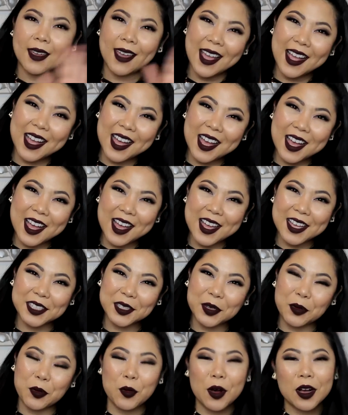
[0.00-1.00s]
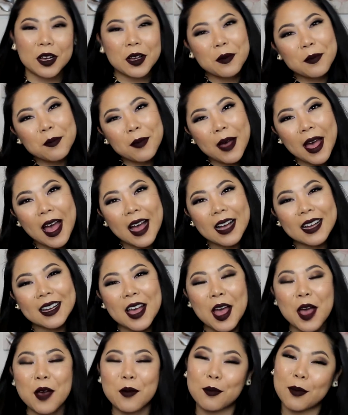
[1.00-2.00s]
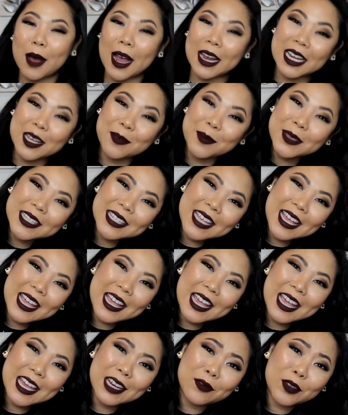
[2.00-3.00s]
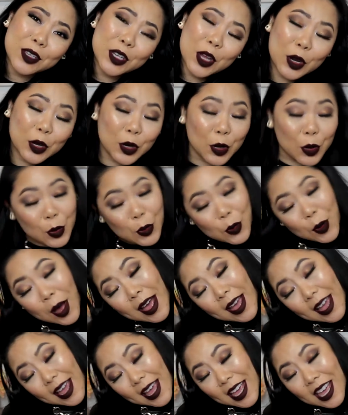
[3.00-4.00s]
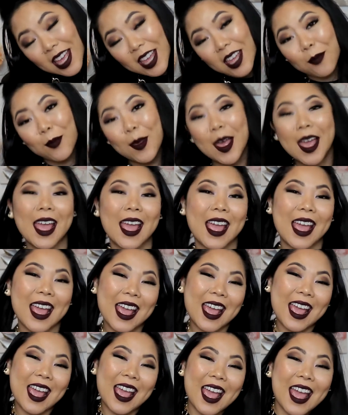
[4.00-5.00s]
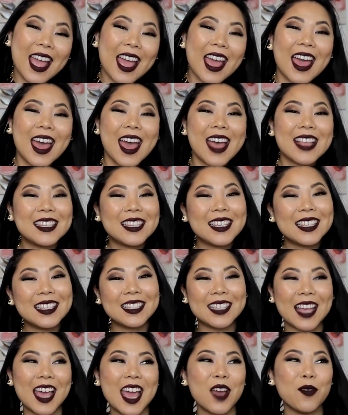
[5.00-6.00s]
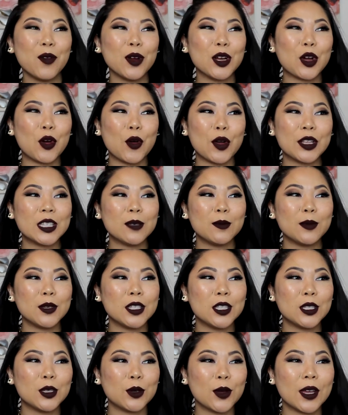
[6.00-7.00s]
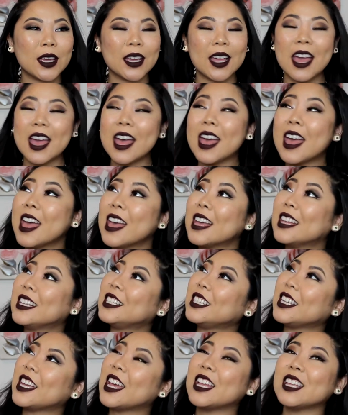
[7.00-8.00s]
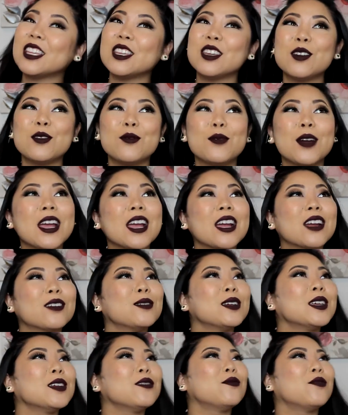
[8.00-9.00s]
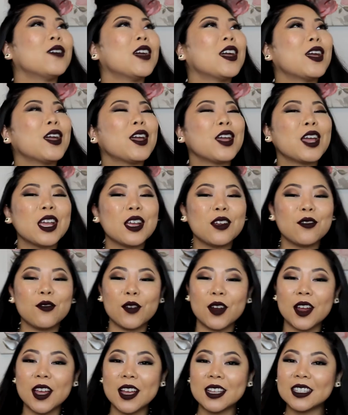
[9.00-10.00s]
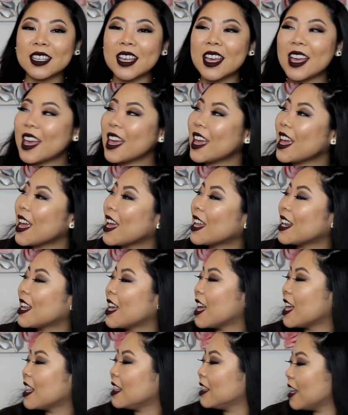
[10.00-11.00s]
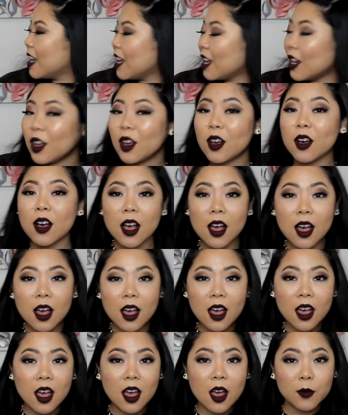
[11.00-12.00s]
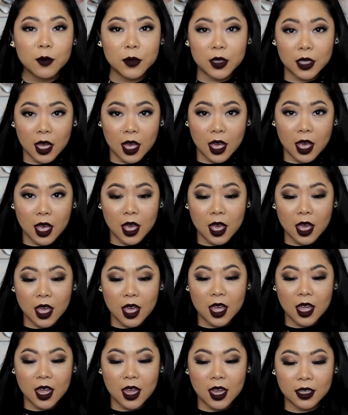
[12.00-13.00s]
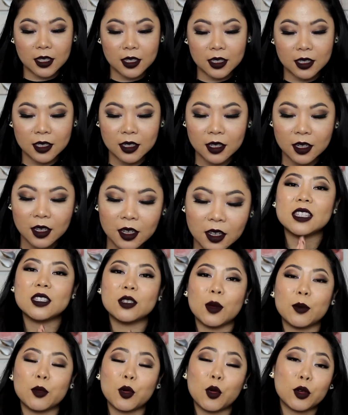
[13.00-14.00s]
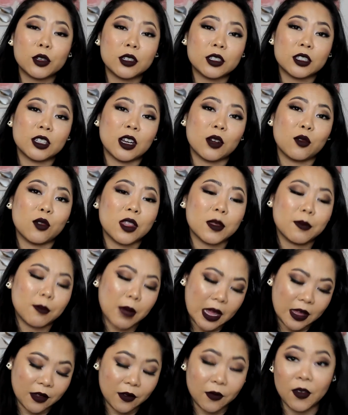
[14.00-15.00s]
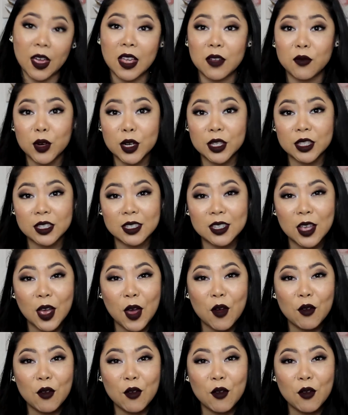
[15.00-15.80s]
hey guys, welcome back. My name is Anne, if you don't know who I am. And today we're going to be doing a January favorites and a little update. So I'm going to start with my favorites